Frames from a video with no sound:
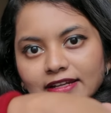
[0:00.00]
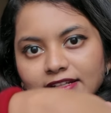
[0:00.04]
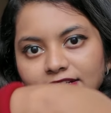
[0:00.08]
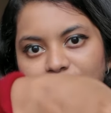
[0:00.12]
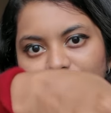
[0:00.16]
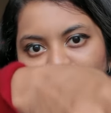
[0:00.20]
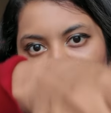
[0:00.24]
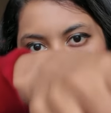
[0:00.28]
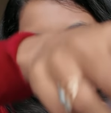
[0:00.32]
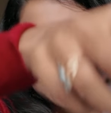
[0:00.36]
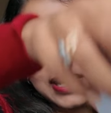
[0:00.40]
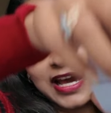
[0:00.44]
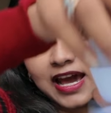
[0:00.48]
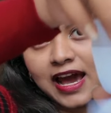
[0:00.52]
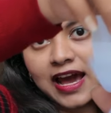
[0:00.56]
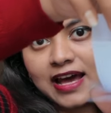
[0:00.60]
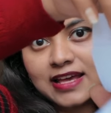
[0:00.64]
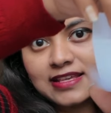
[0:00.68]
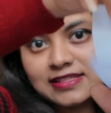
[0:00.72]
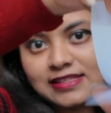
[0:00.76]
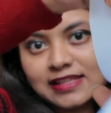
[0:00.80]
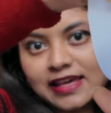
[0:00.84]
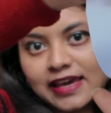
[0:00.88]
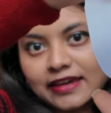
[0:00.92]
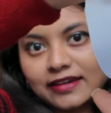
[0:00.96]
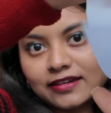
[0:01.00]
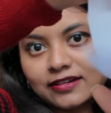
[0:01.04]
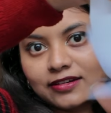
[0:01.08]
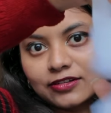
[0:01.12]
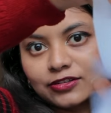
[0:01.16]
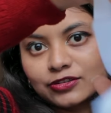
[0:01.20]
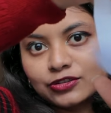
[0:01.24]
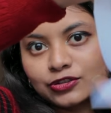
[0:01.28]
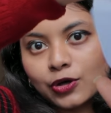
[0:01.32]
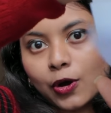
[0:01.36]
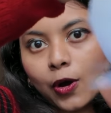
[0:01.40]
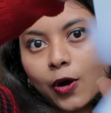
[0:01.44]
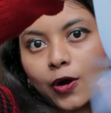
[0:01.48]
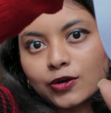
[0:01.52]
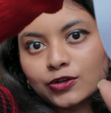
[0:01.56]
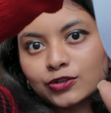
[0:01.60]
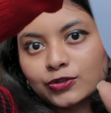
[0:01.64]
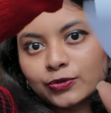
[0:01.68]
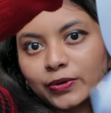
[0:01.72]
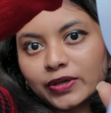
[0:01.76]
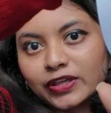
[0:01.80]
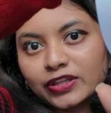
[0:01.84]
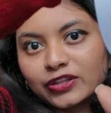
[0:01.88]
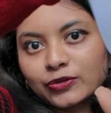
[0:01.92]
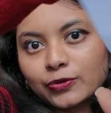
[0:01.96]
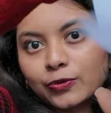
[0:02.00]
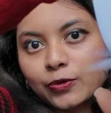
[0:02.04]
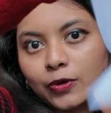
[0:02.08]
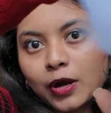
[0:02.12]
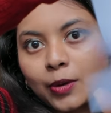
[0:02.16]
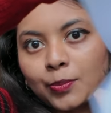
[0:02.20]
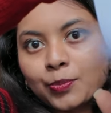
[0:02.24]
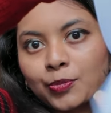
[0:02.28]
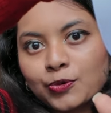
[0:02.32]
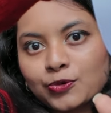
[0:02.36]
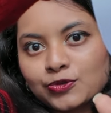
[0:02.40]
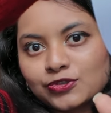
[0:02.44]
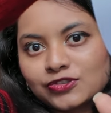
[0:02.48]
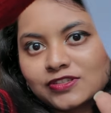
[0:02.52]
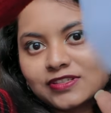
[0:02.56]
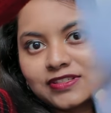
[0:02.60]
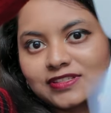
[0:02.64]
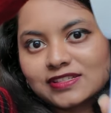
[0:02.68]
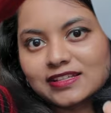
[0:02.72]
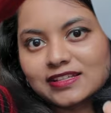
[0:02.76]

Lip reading: it just has like dog doing yoga poses